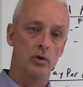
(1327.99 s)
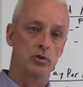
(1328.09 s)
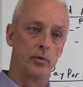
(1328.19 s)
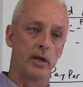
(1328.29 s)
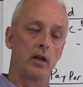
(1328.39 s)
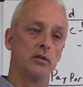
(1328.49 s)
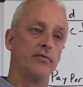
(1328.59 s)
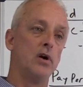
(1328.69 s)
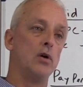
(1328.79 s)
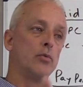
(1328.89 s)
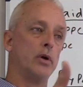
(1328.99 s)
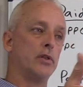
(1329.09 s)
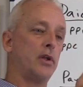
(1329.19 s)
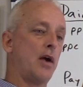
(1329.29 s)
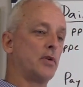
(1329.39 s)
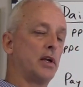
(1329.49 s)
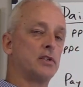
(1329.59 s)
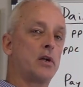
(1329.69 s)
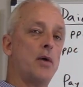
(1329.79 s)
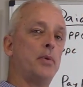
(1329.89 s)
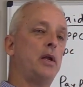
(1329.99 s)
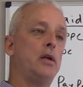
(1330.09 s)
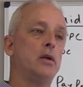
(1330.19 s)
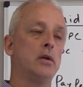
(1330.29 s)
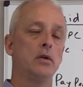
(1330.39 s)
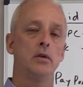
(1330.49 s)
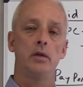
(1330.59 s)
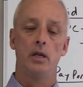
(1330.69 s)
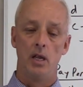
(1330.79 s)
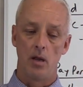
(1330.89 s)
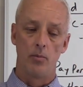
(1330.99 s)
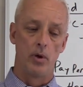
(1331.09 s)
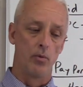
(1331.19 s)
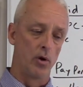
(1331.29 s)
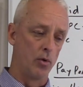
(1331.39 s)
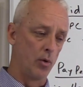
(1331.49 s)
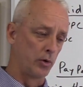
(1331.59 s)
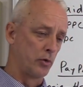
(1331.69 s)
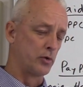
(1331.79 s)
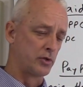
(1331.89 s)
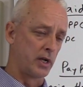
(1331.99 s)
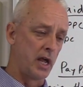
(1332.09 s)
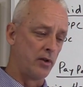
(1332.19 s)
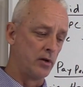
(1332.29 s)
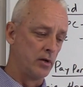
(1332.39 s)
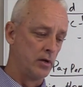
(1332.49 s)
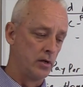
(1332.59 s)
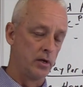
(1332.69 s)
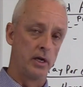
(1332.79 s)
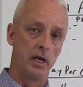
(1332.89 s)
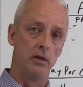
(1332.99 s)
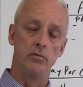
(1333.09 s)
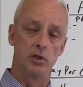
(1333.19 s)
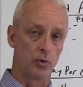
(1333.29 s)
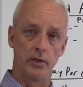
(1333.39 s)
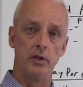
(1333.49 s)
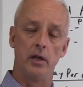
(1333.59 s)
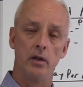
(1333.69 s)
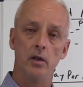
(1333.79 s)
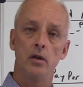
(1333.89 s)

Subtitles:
So we got on the phone with the advertising company and him. We worked through this together, and it's what they did.